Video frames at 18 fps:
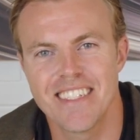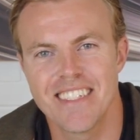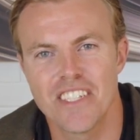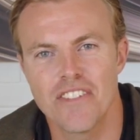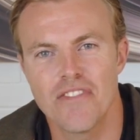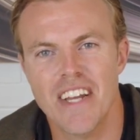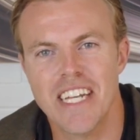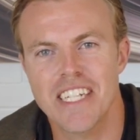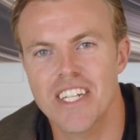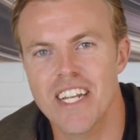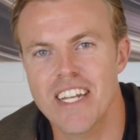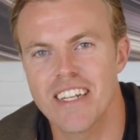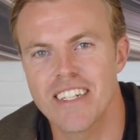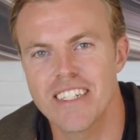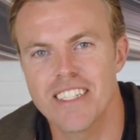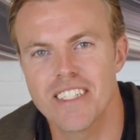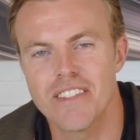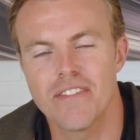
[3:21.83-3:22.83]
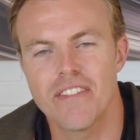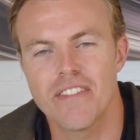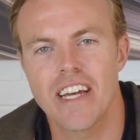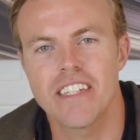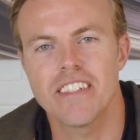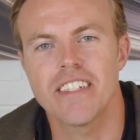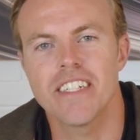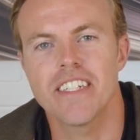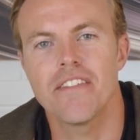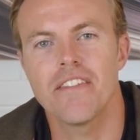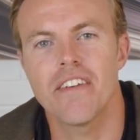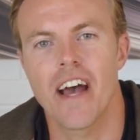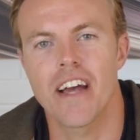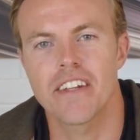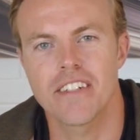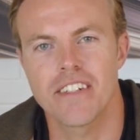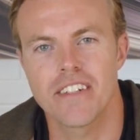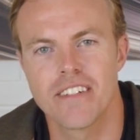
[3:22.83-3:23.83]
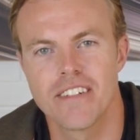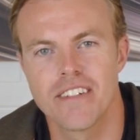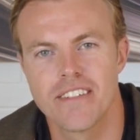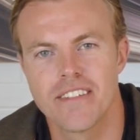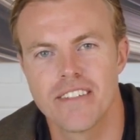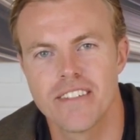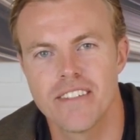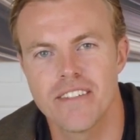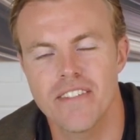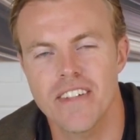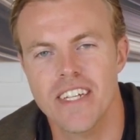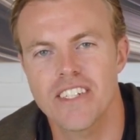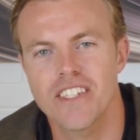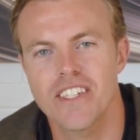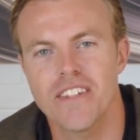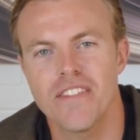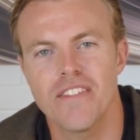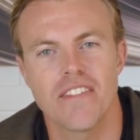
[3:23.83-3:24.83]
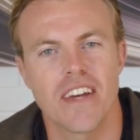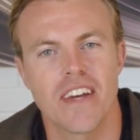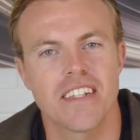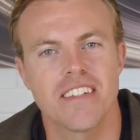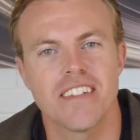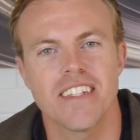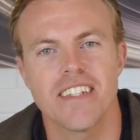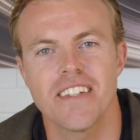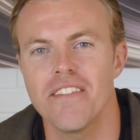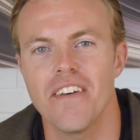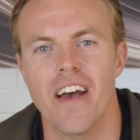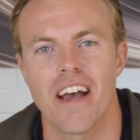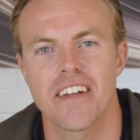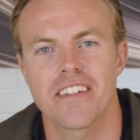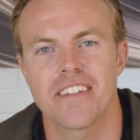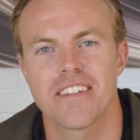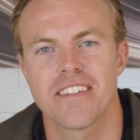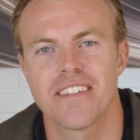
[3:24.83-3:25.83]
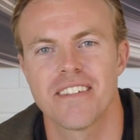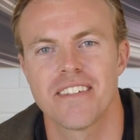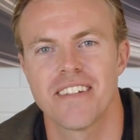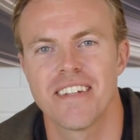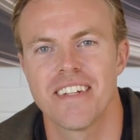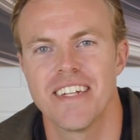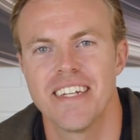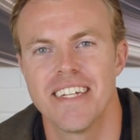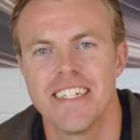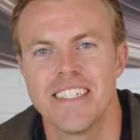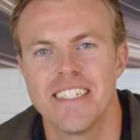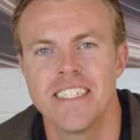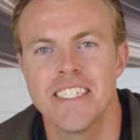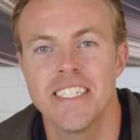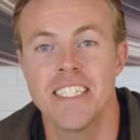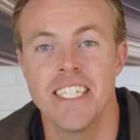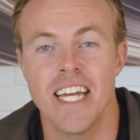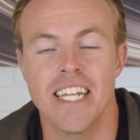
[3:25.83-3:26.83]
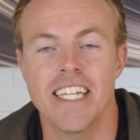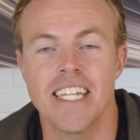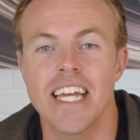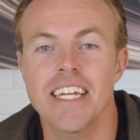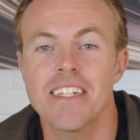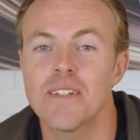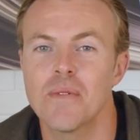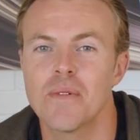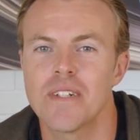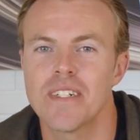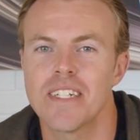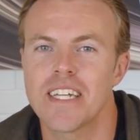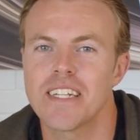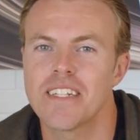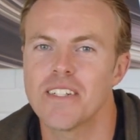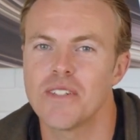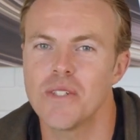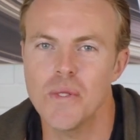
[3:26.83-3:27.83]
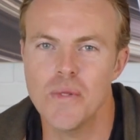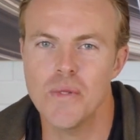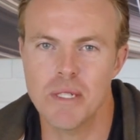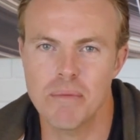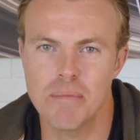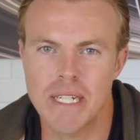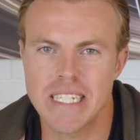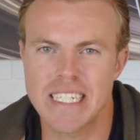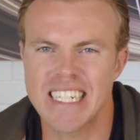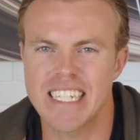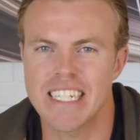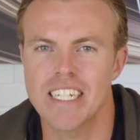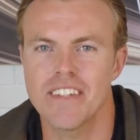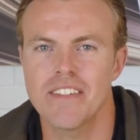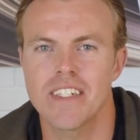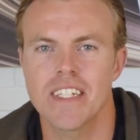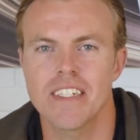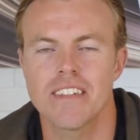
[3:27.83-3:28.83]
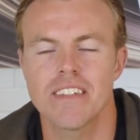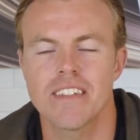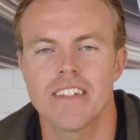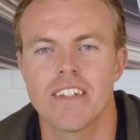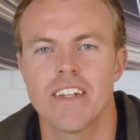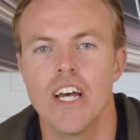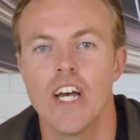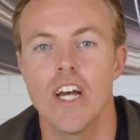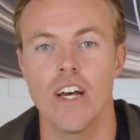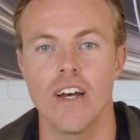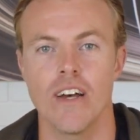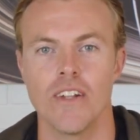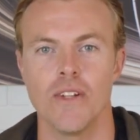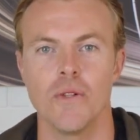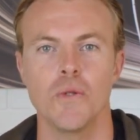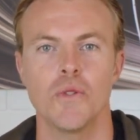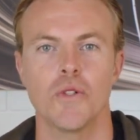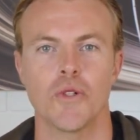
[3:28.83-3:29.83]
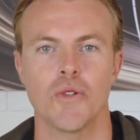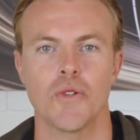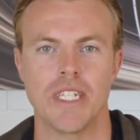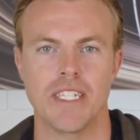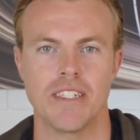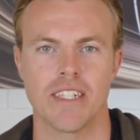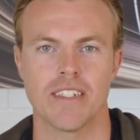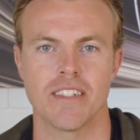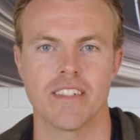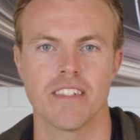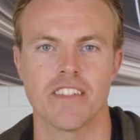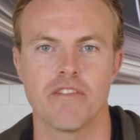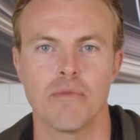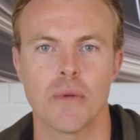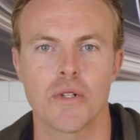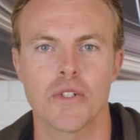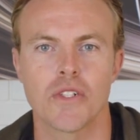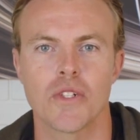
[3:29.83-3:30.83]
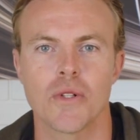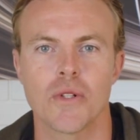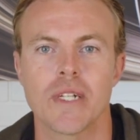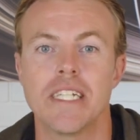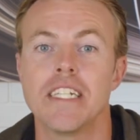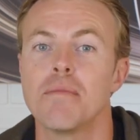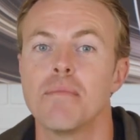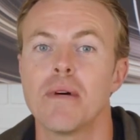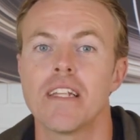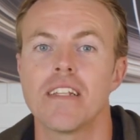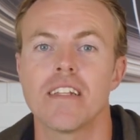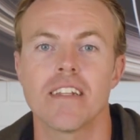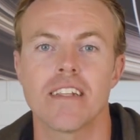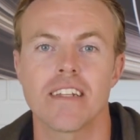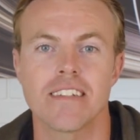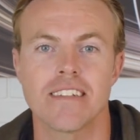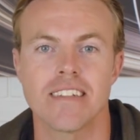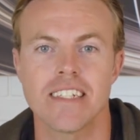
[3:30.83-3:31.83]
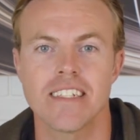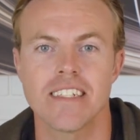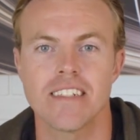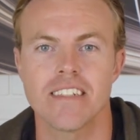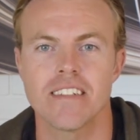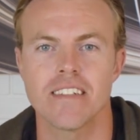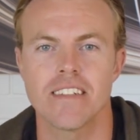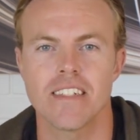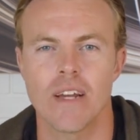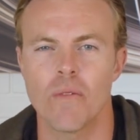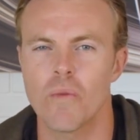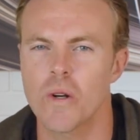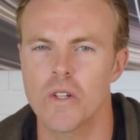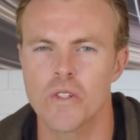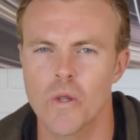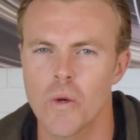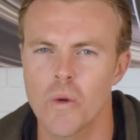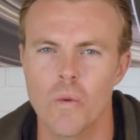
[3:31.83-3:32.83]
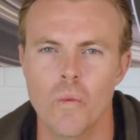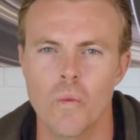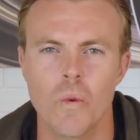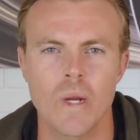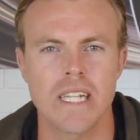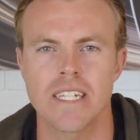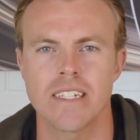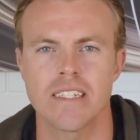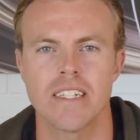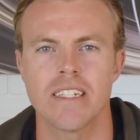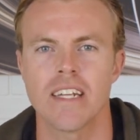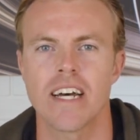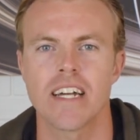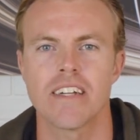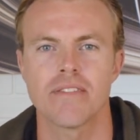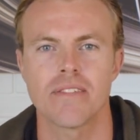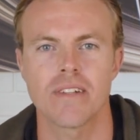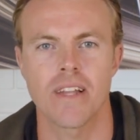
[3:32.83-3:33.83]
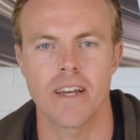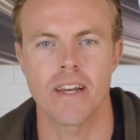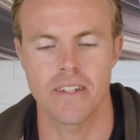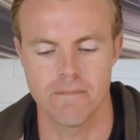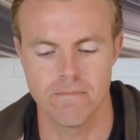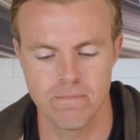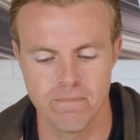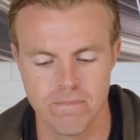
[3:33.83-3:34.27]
It's fiction, it's fancy and fashion. Fiction, fancy and fashion. And yet we're addicted to it because it gives us an illusory sense of personal independent existence. And we're so willing to die for that.